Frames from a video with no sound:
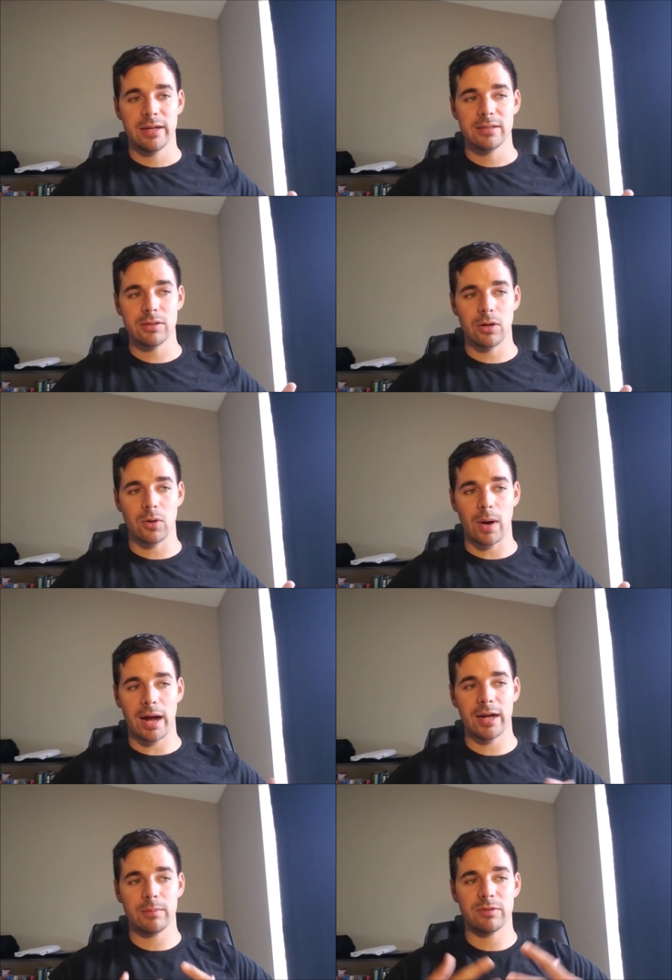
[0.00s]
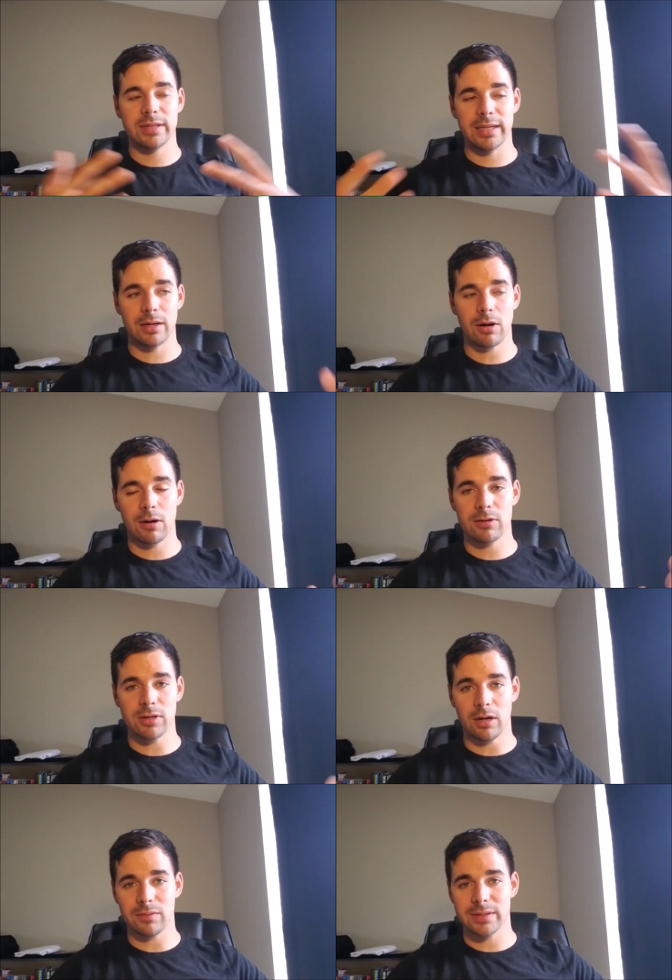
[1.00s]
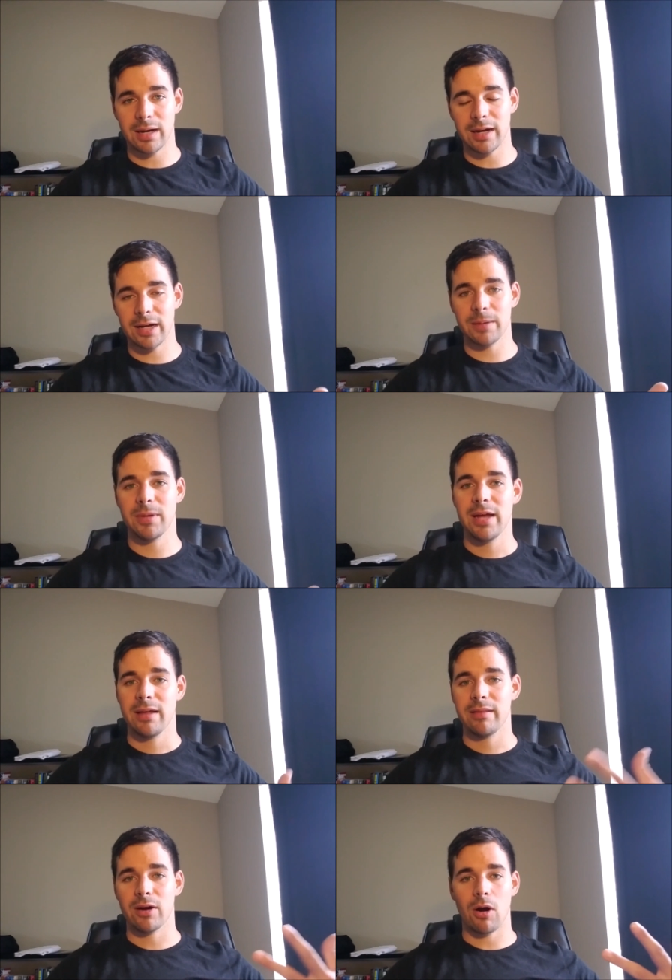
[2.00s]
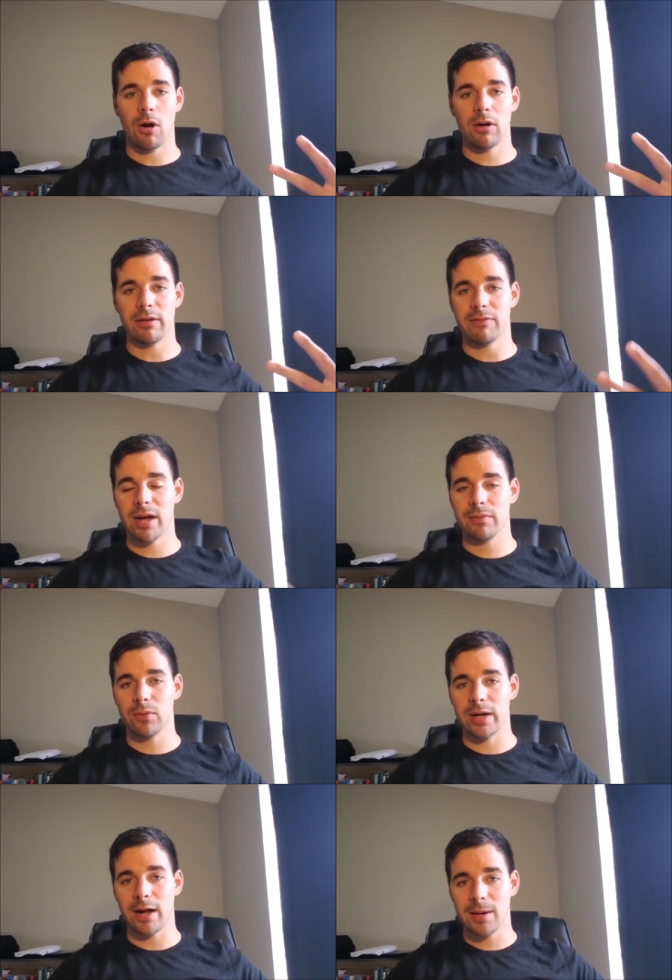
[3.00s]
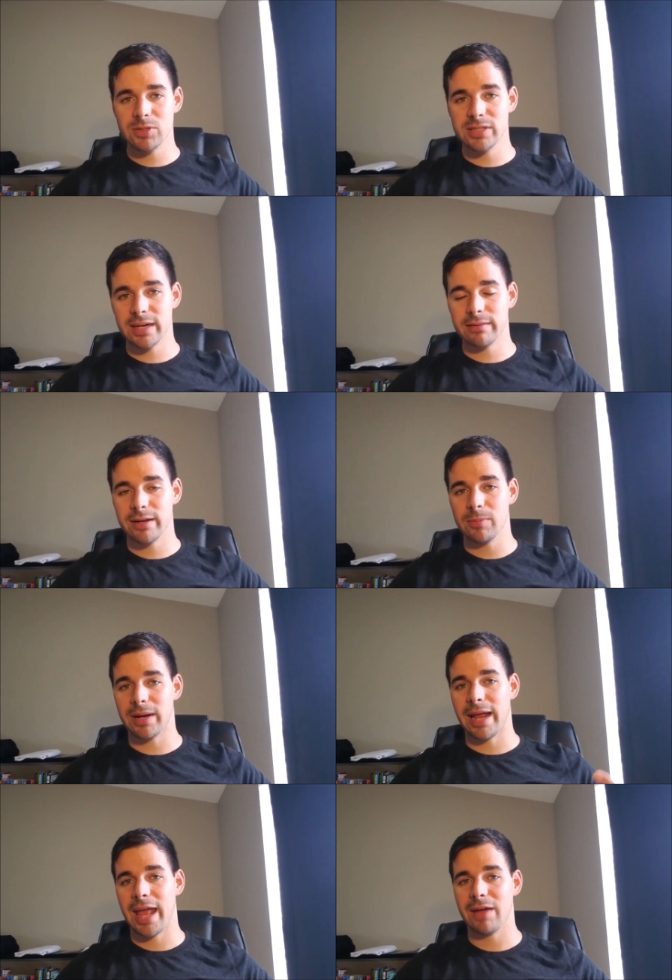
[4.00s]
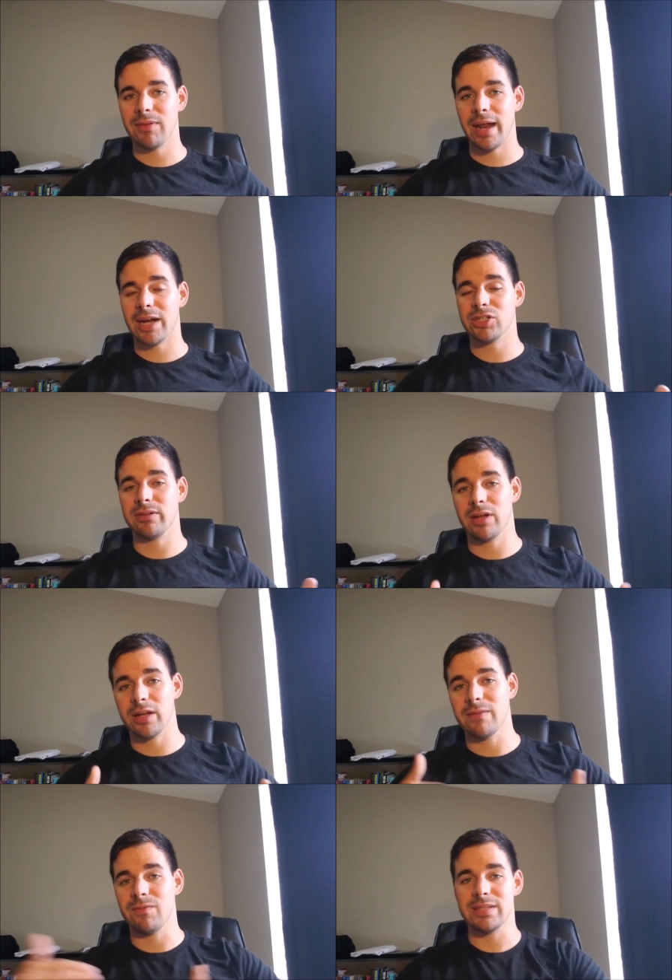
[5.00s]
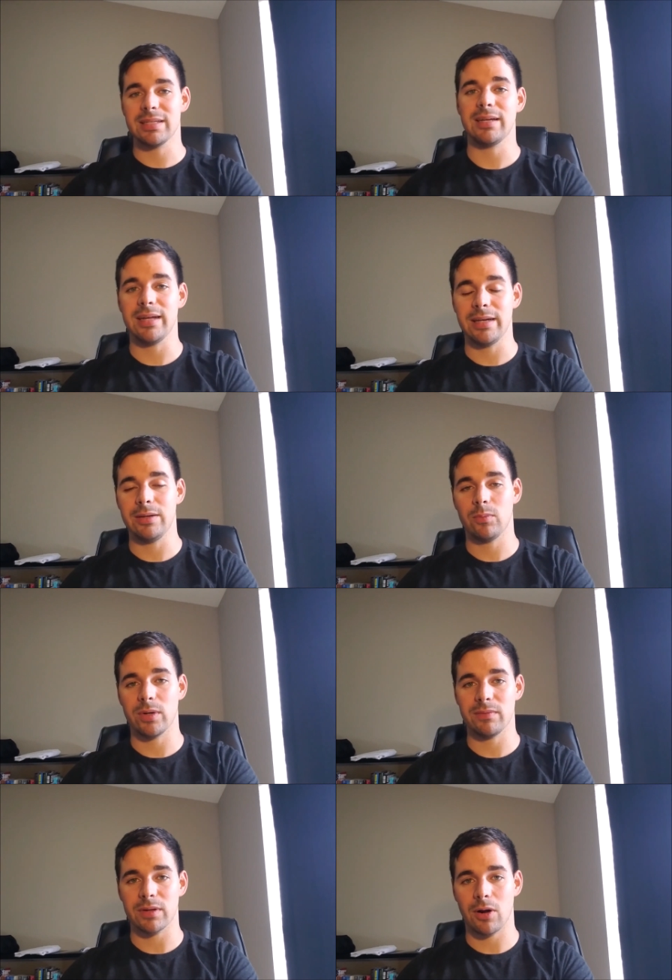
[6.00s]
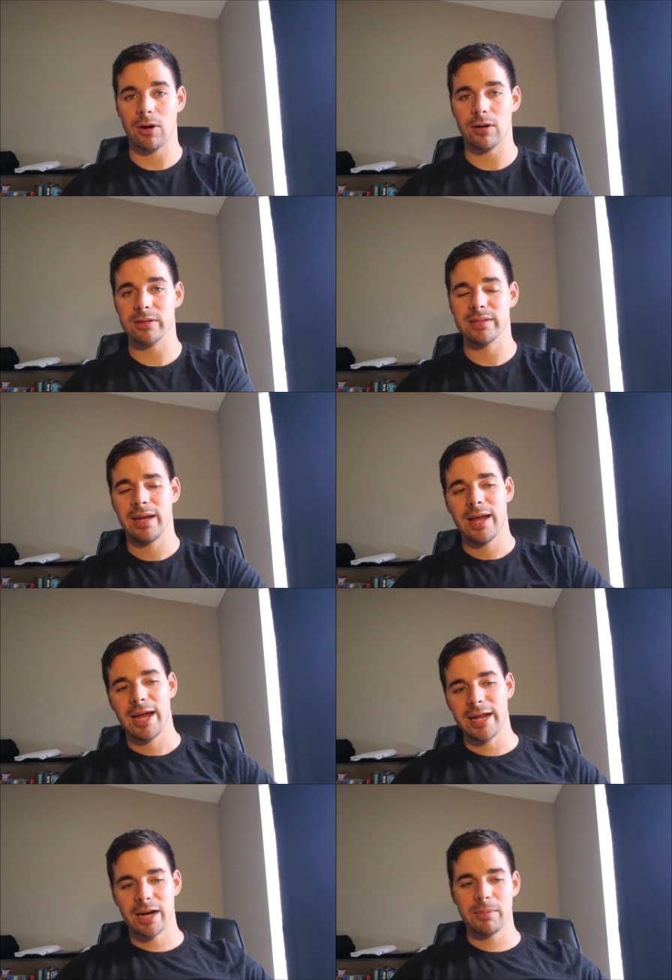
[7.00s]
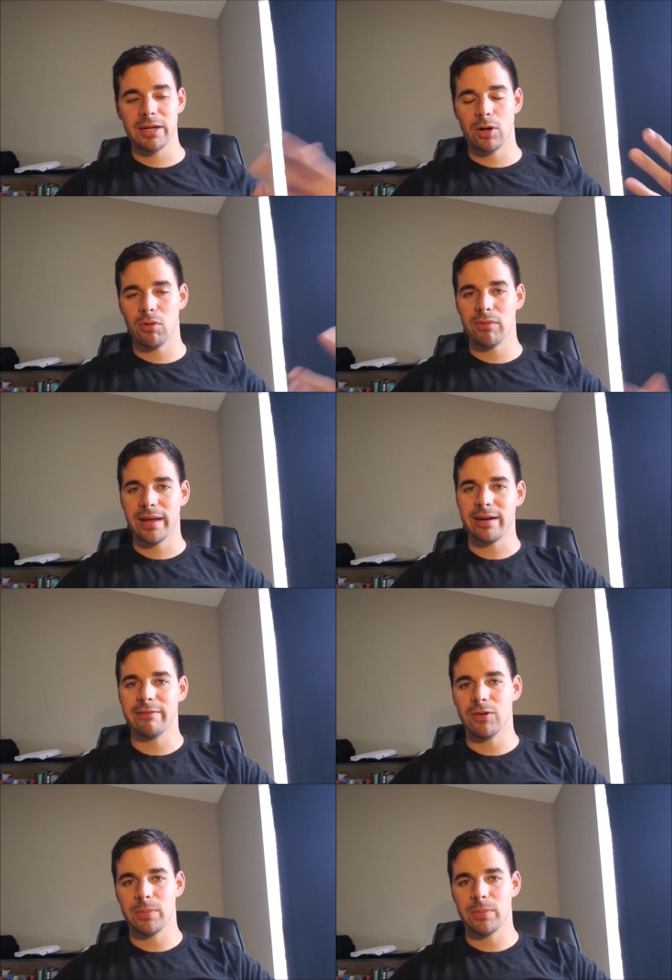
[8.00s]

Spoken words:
So I am looking at cars all the time. There are a lot of great options out there, but I haven't actually gone to visit any one of the cars. And I might go over that a little